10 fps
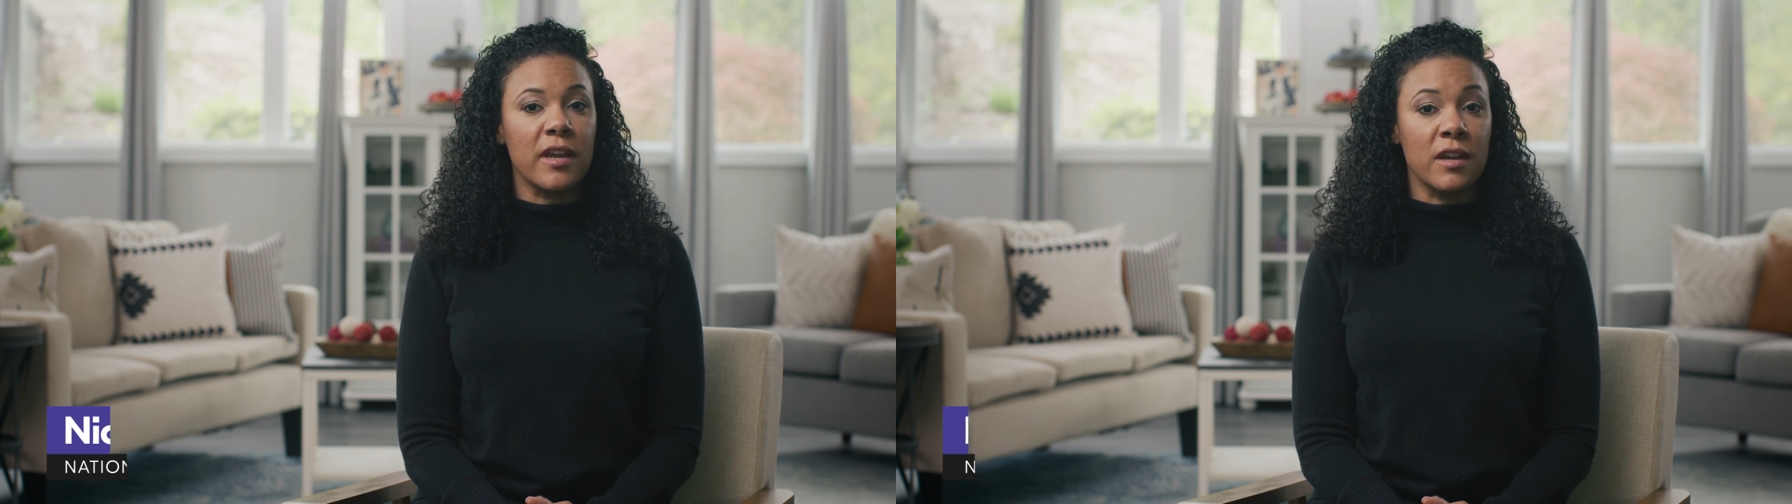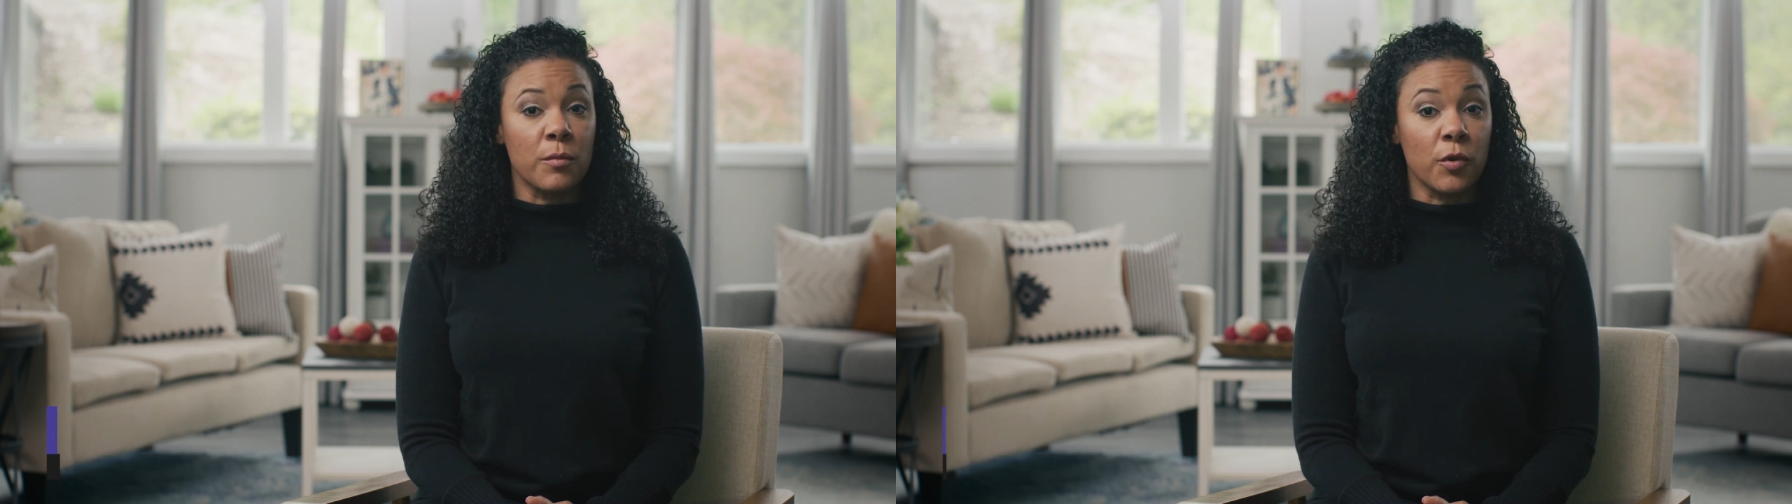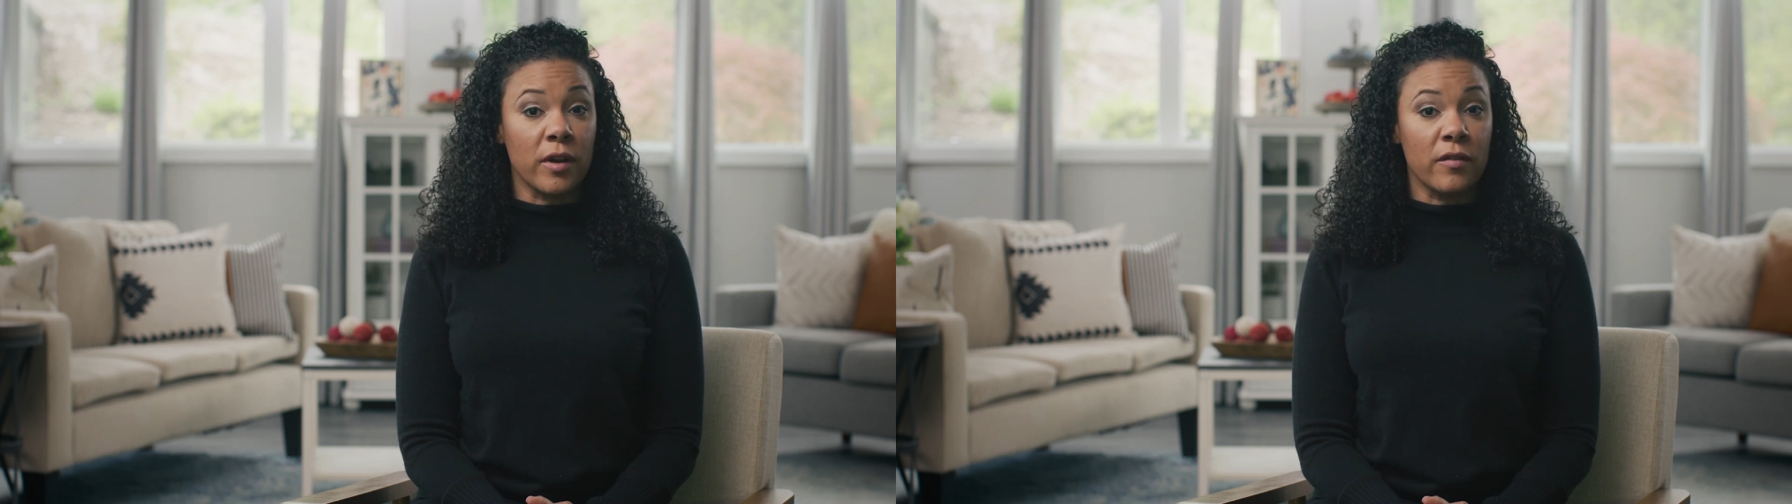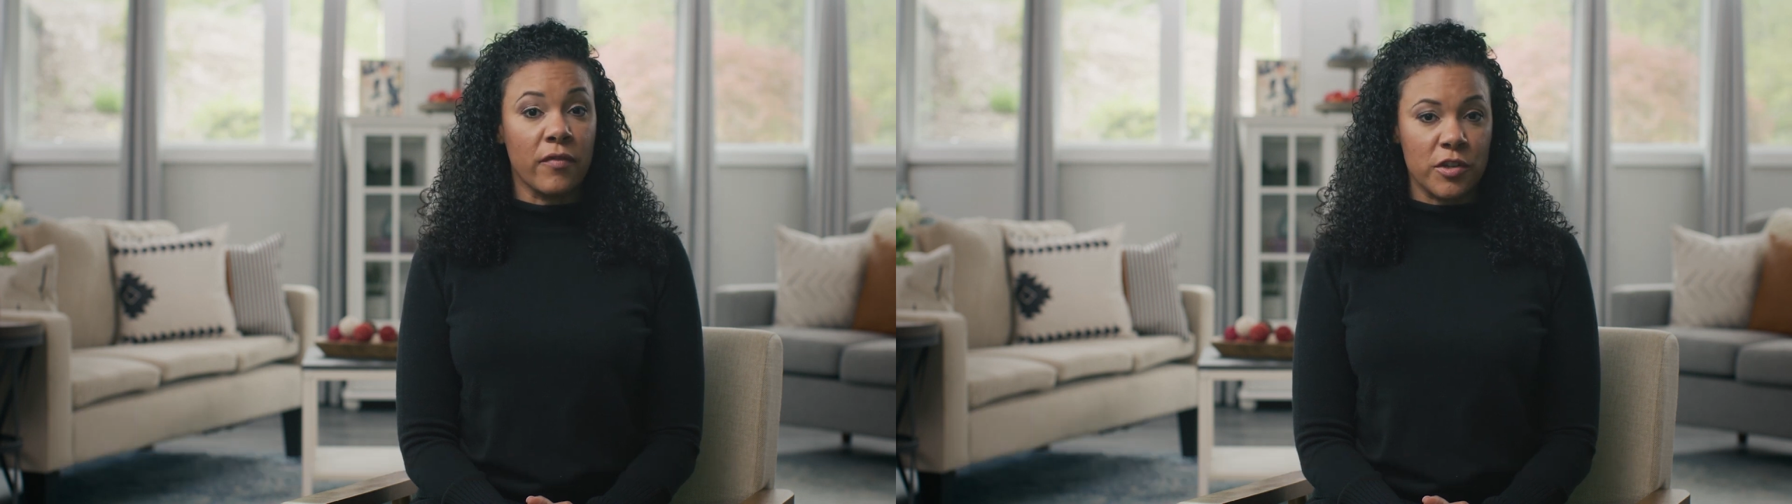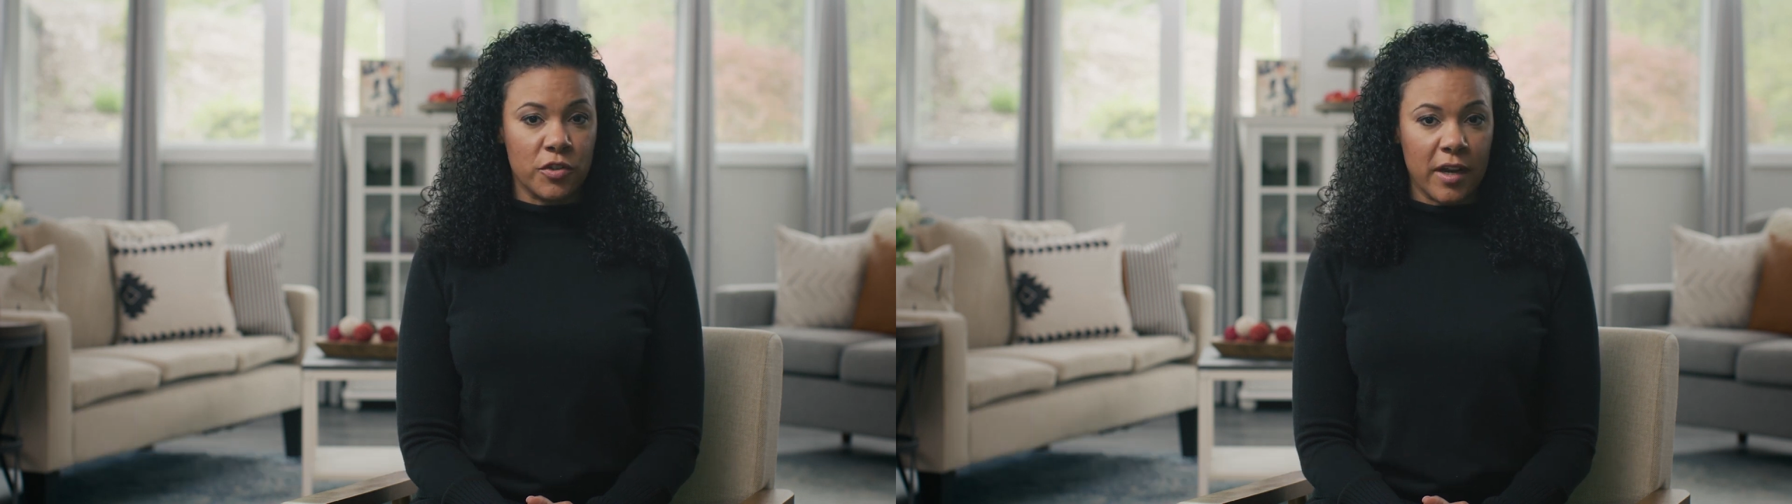and immigrant
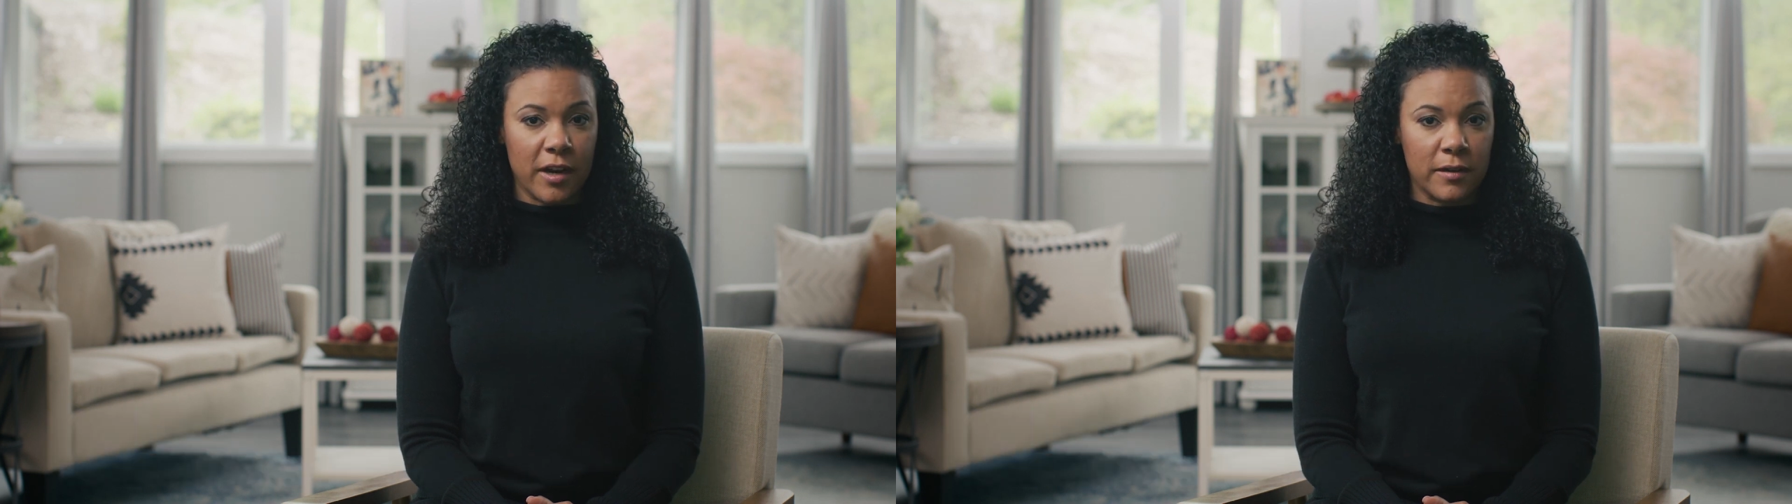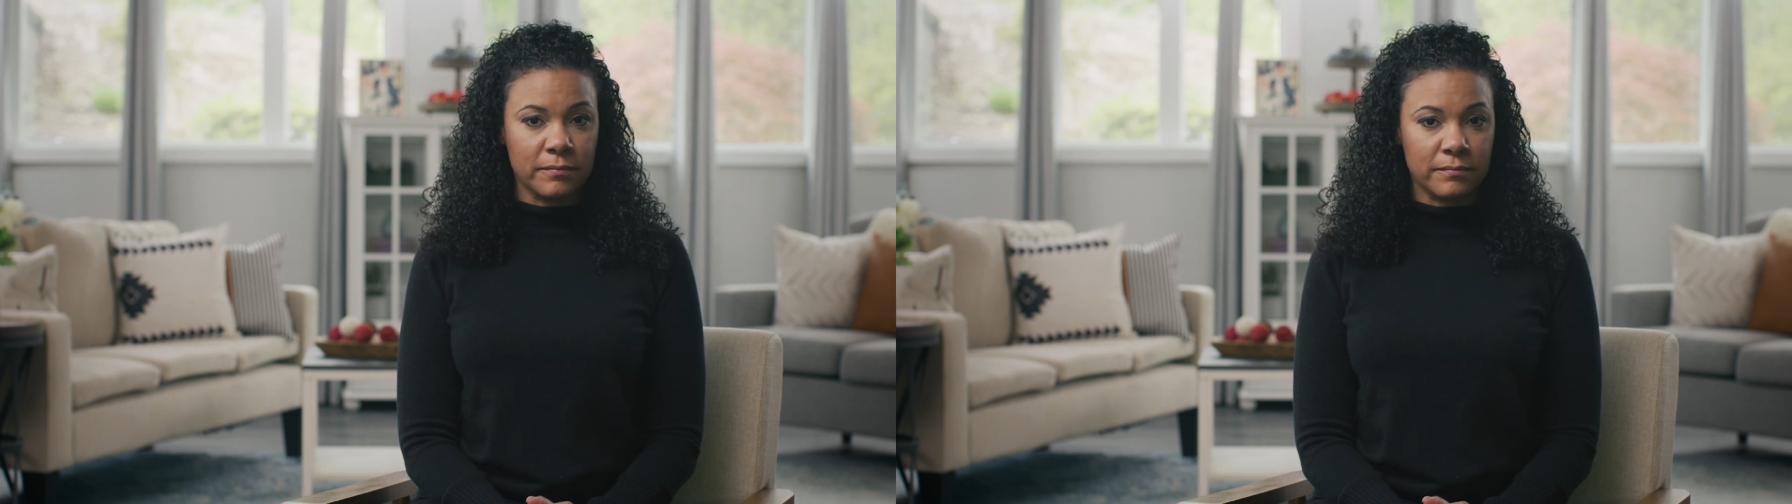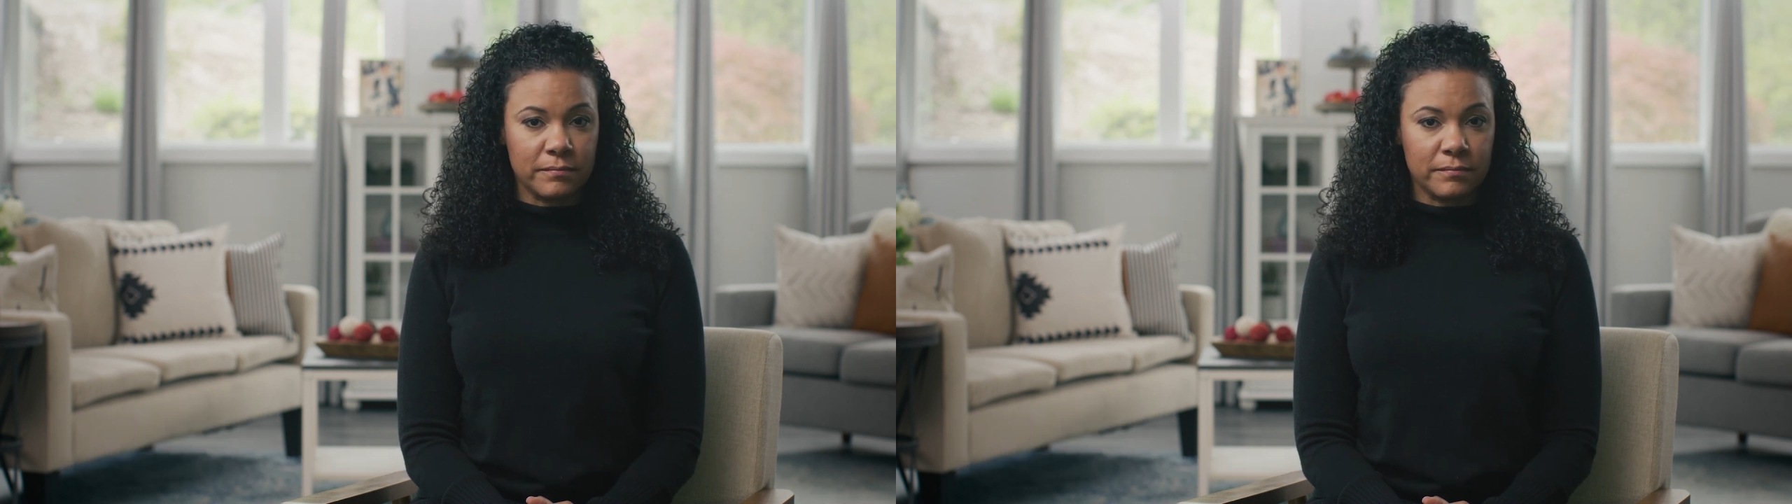foster care.